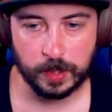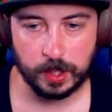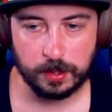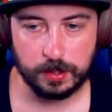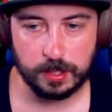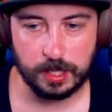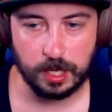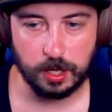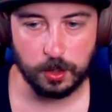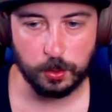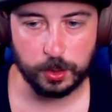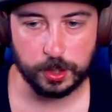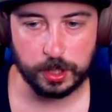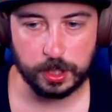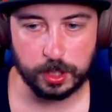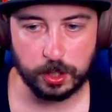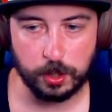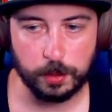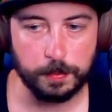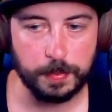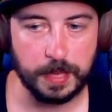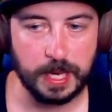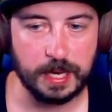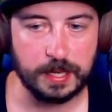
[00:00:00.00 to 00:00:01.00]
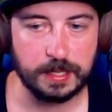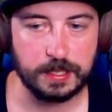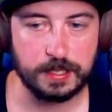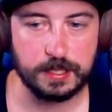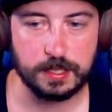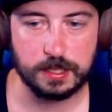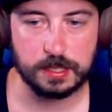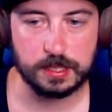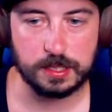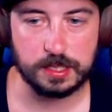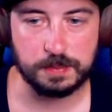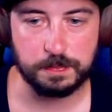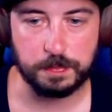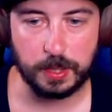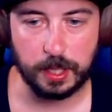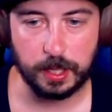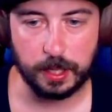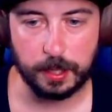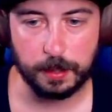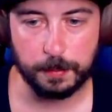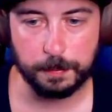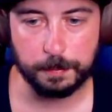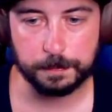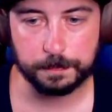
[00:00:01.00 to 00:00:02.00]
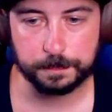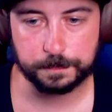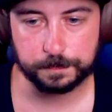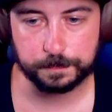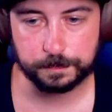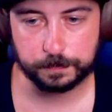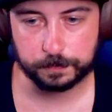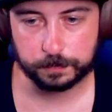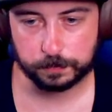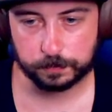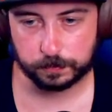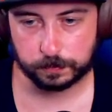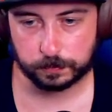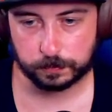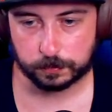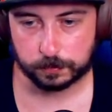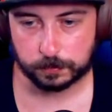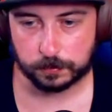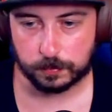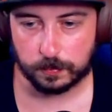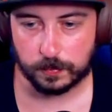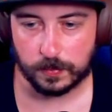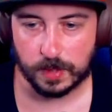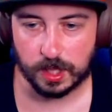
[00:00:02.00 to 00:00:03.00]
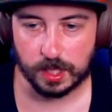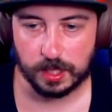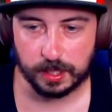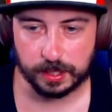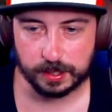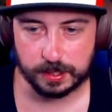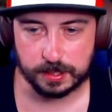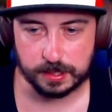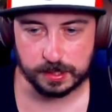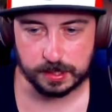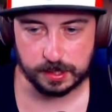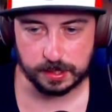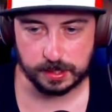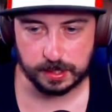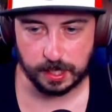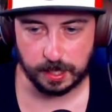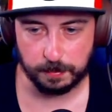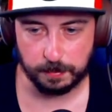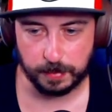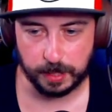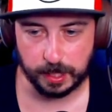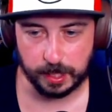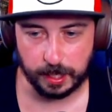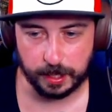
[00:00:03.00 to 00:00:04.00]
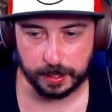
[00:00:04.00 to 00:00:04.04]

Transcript: Now, we're going to go back to this spot. I like to set my